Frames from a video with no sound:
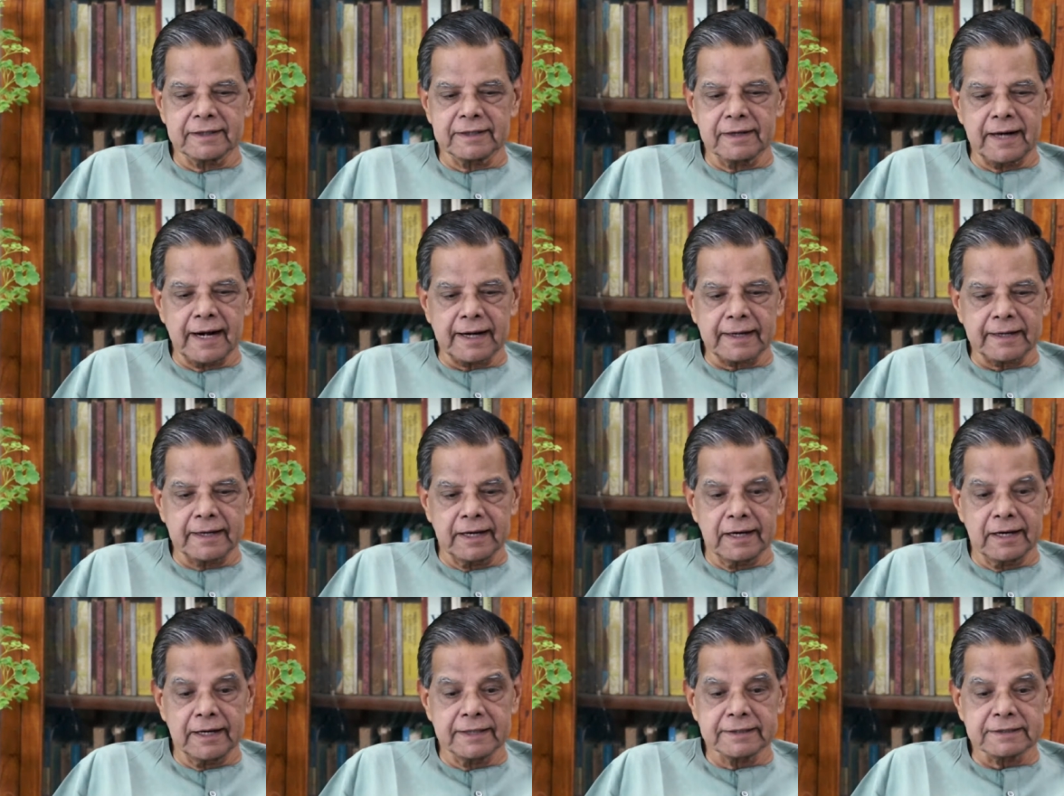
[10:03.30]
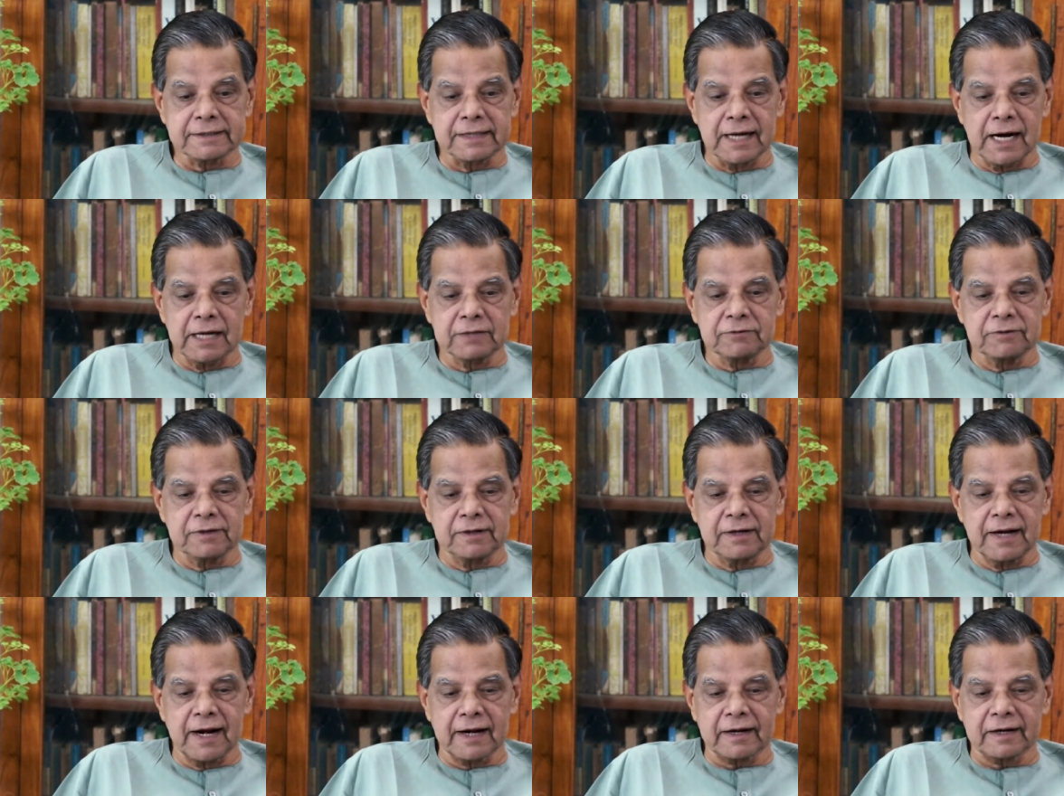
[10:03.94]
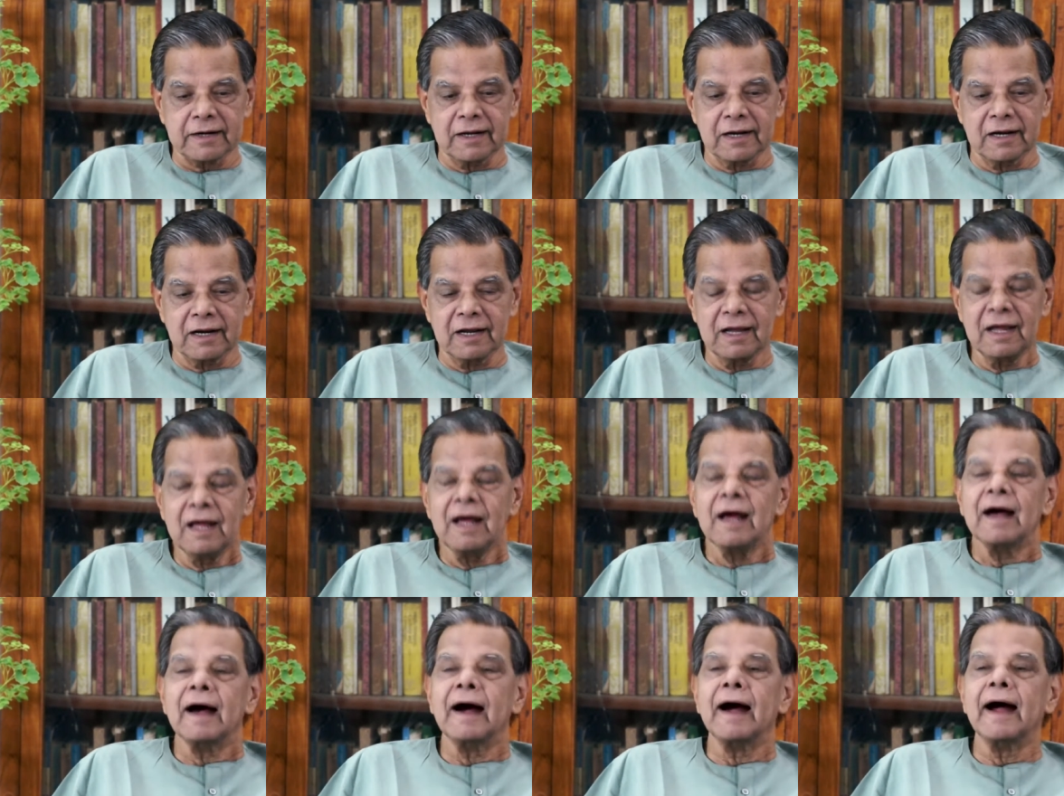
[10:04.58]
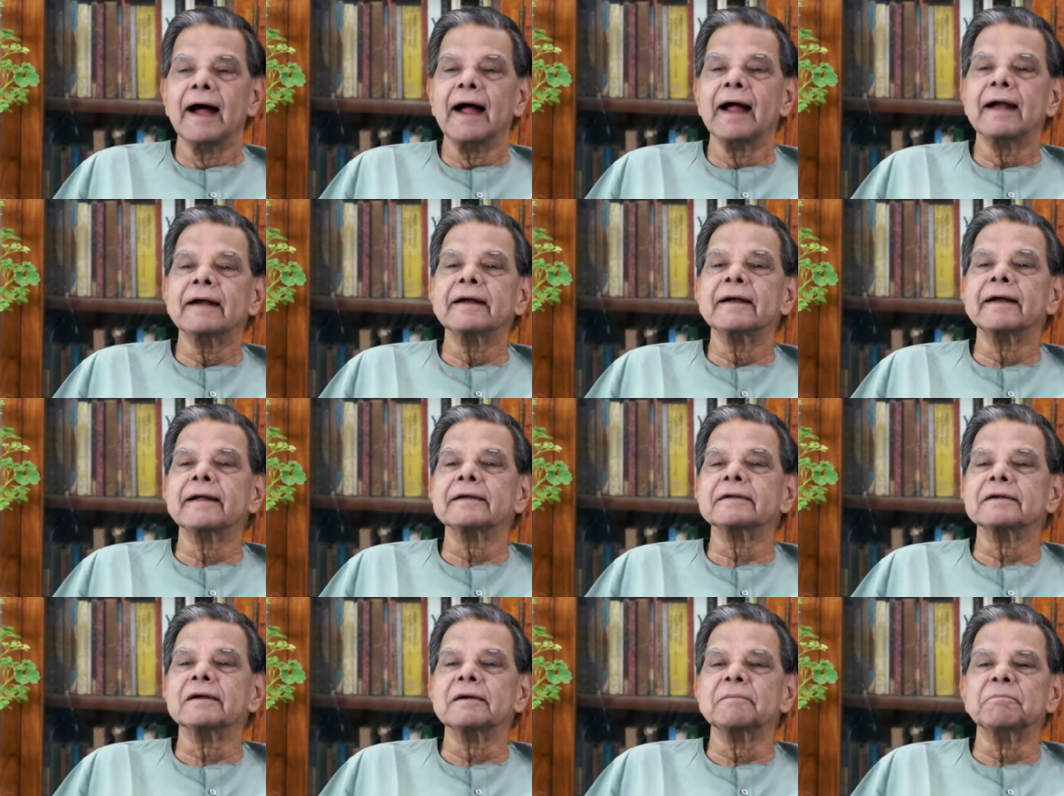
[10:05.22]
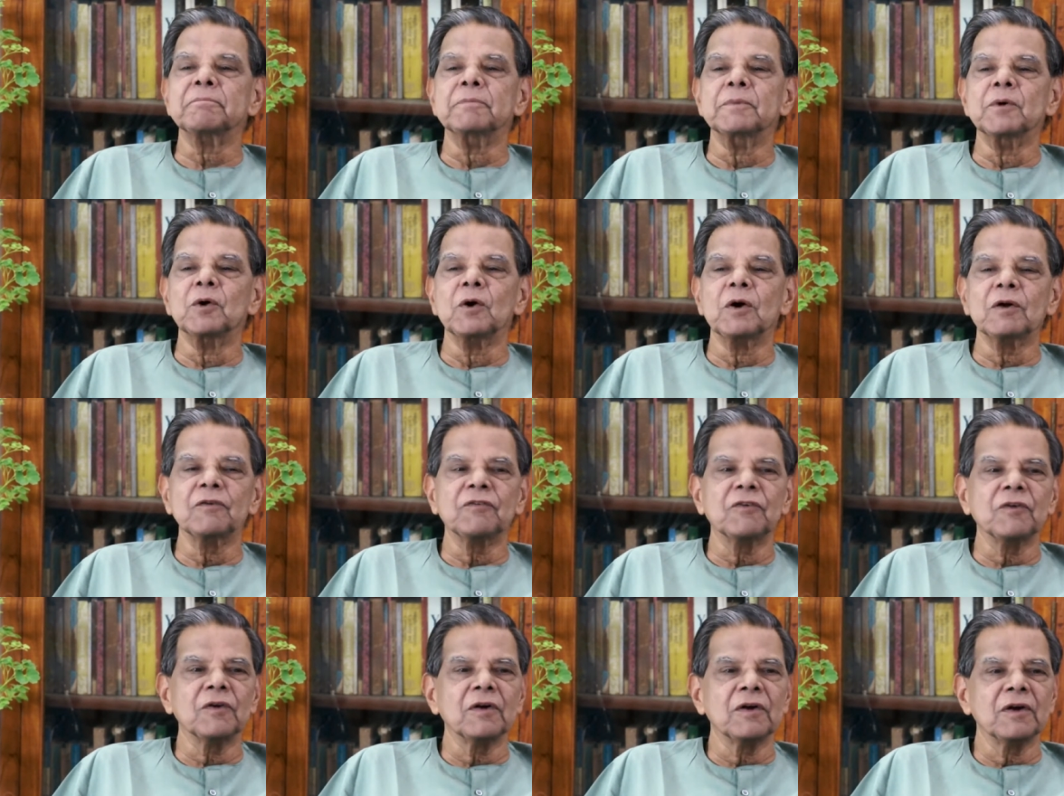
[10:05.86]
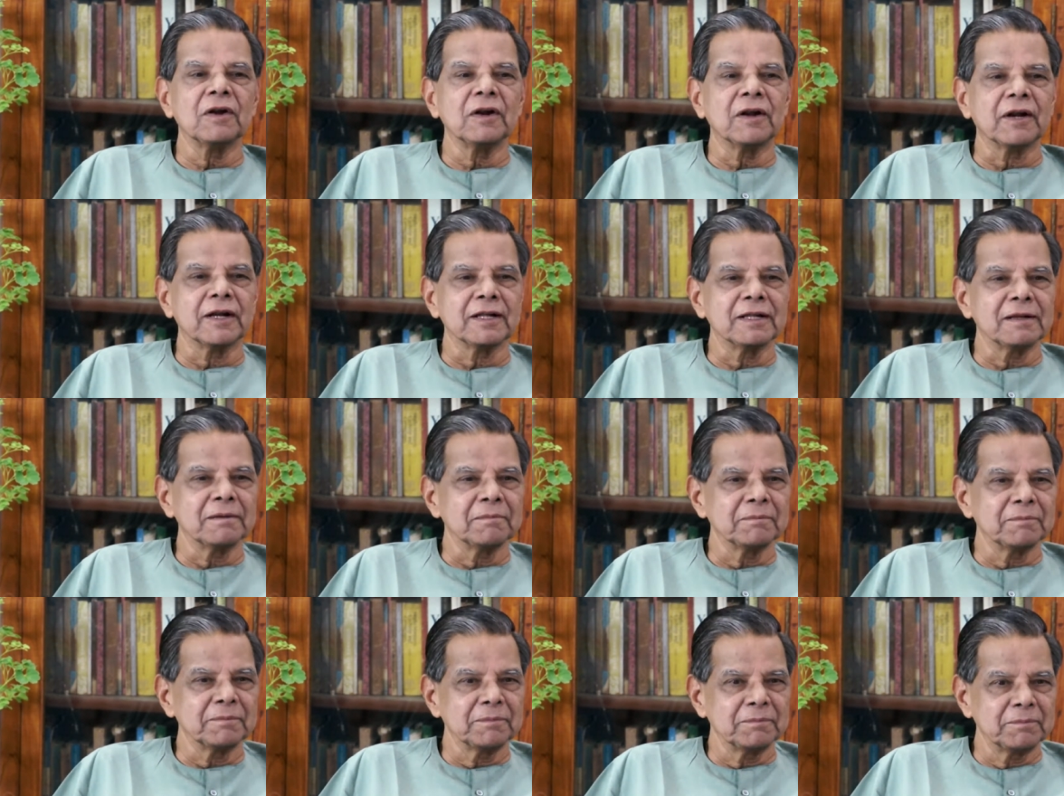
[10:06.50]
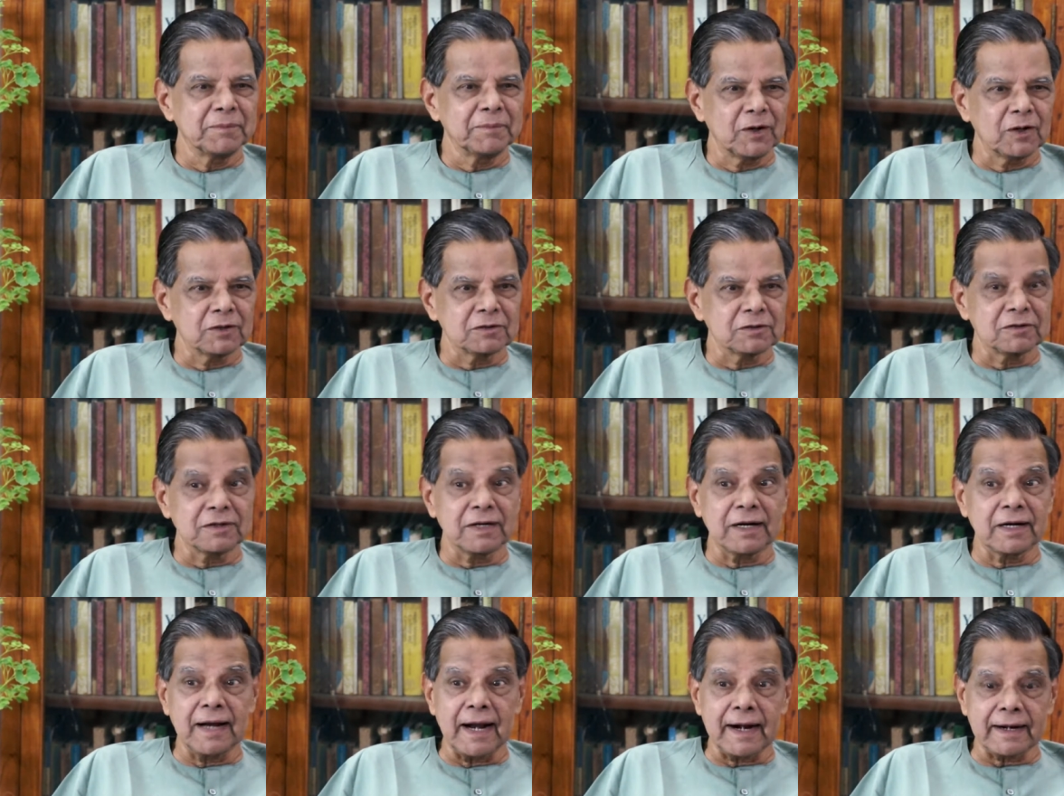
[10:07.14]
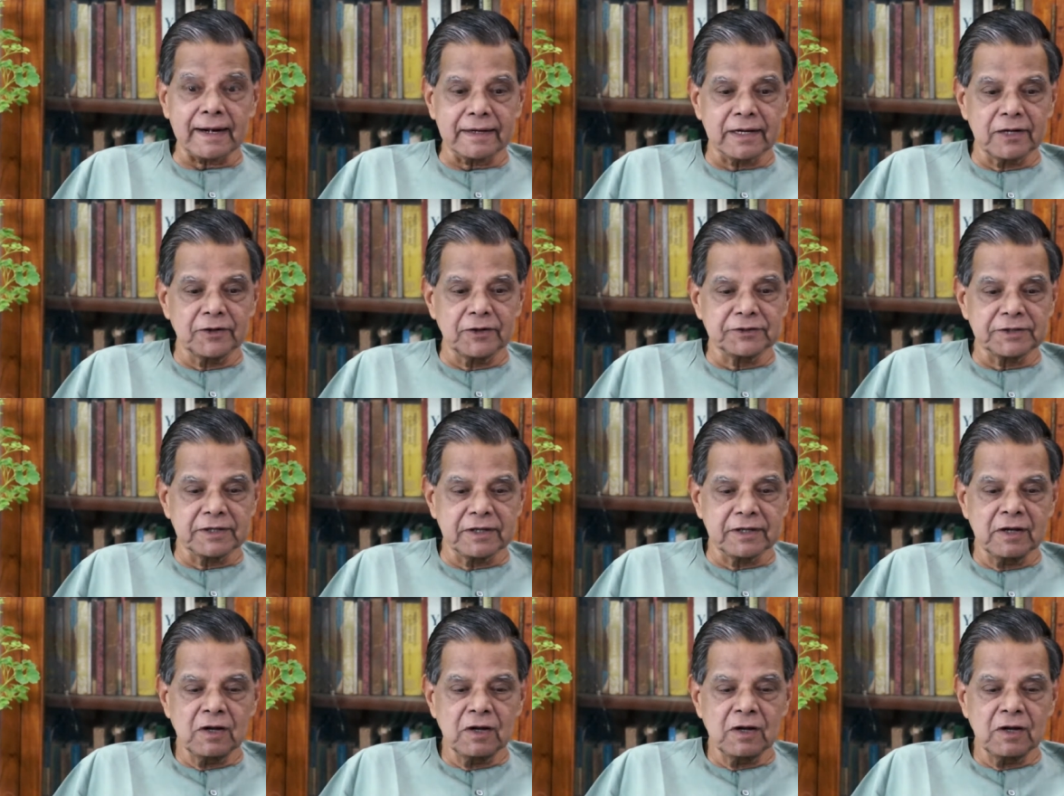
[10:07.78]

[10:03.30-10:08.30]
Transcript: is the dactyl, it starts with dactyl, and it has a beautiful rhythm because of the dactyl,